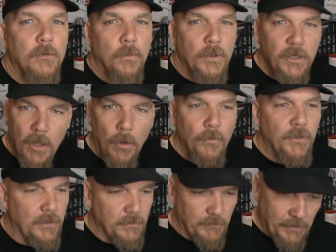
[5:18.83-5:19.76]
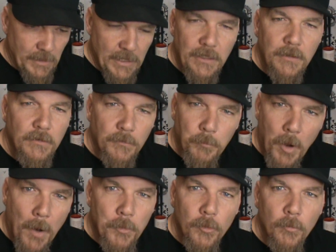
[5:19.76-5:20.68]
We know that getting
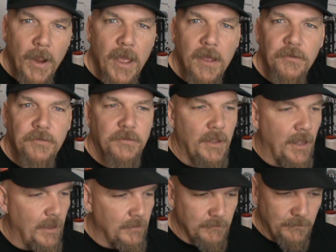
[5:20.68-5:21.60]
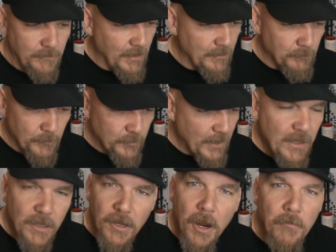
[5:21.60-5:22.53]
proper rest and
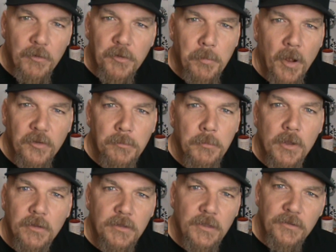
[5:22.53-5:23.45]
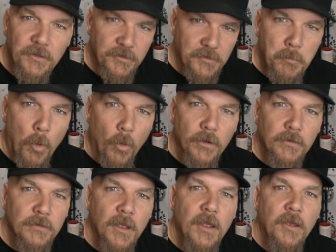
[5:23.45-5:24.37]
taking care of responsibilities is
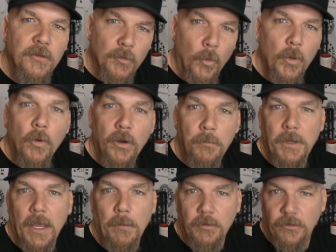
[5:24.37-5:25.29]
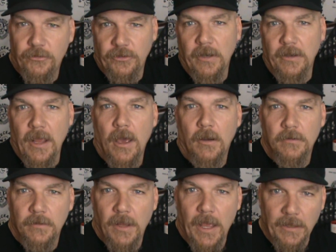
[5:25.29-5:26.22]
important. So we want to be able to shut
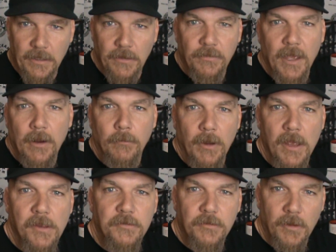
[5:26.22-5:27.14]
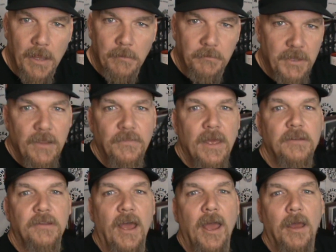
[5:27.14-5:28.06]
down and get that rest and take
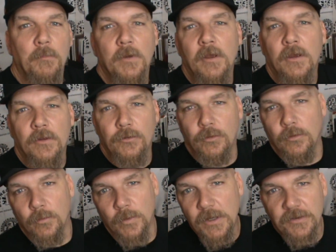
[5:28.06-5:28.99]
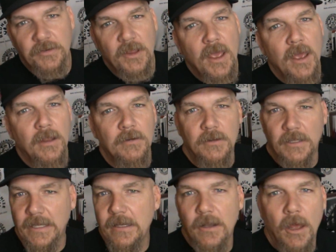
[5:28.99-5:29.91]
that time to
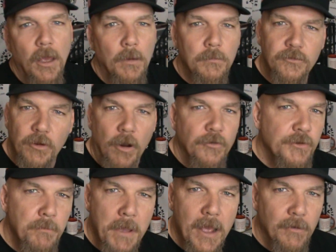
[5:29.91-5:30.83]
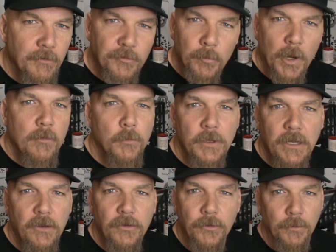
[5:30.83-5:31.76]
reset, clean up, charge our batteries, whatever
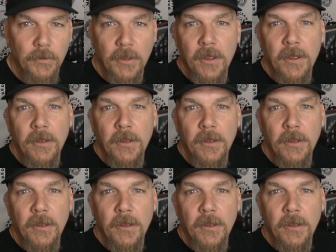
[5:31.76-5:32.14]
we need to do.